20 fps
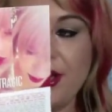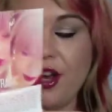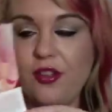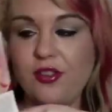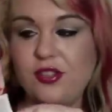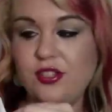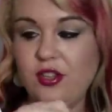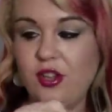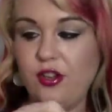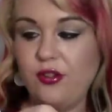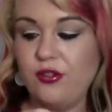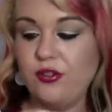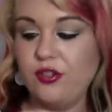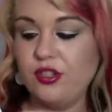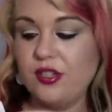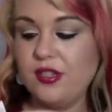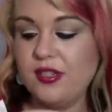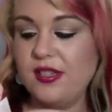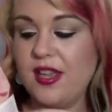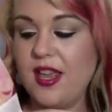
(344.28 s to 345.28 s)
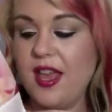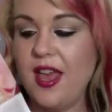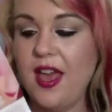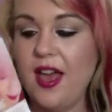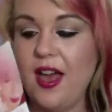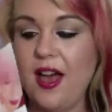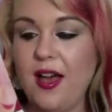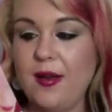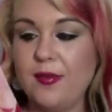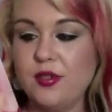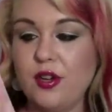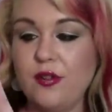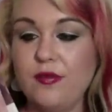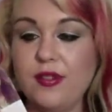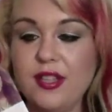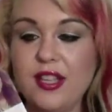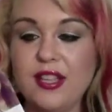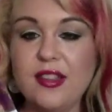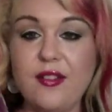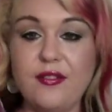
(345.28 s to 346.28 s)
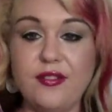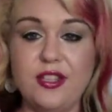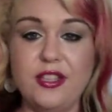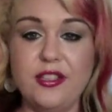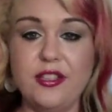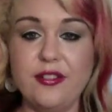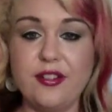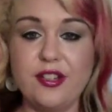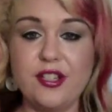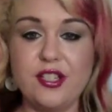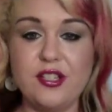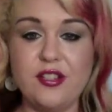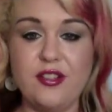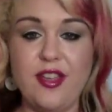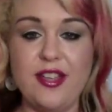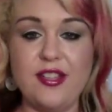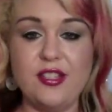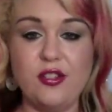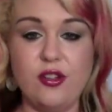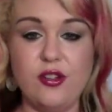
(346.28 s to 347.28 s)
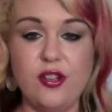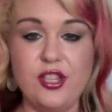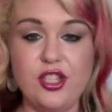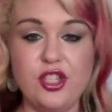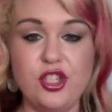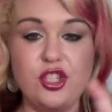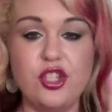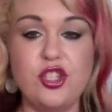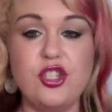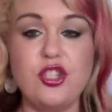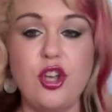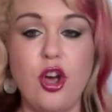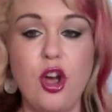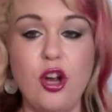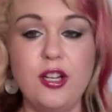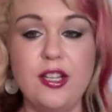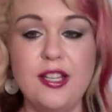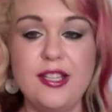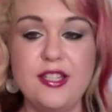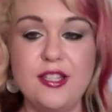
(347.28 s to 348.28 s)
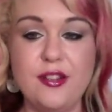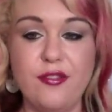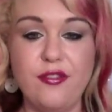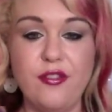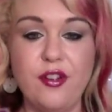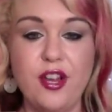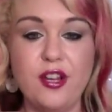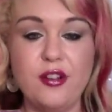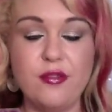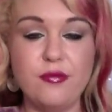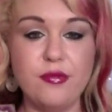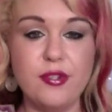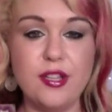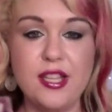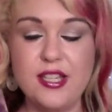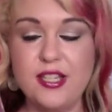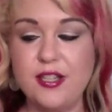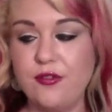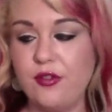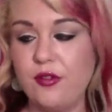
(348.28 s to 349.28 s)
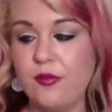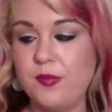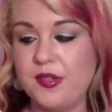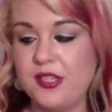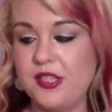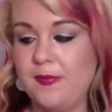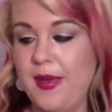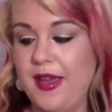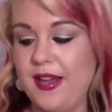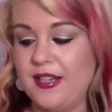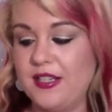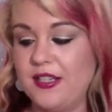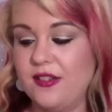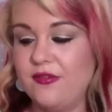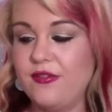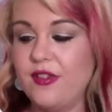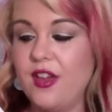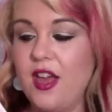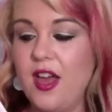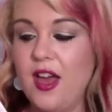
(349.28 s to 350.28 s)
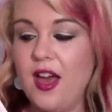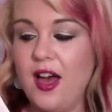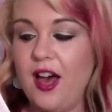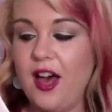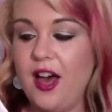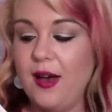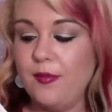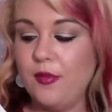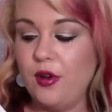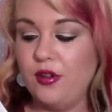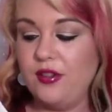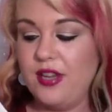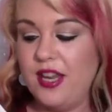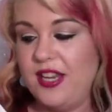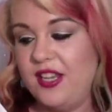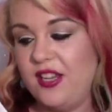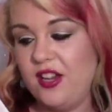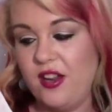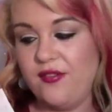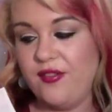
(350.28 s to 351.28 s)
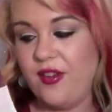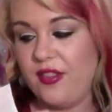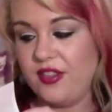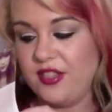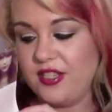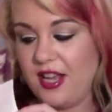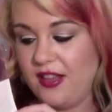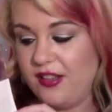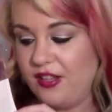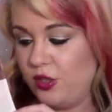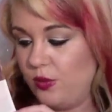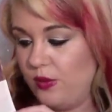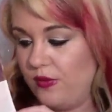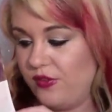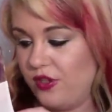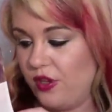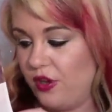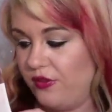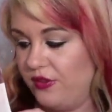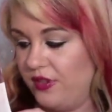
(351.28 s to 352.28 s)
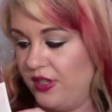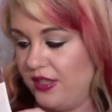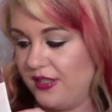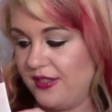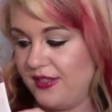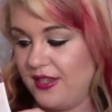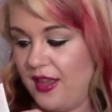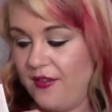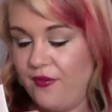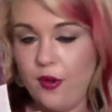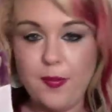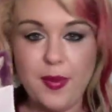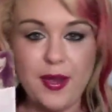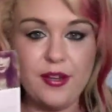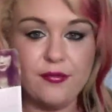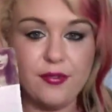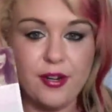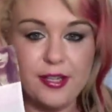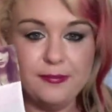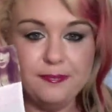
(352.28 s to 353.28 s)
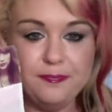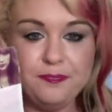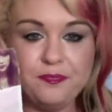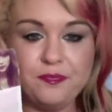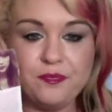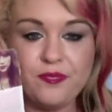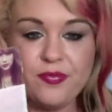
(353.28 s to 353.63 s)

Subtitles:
god, so gorgeous. So I really love the lyrics to that song. It's just totally different, really different perspective on any kind of other Taylor Swift song that's ever been written.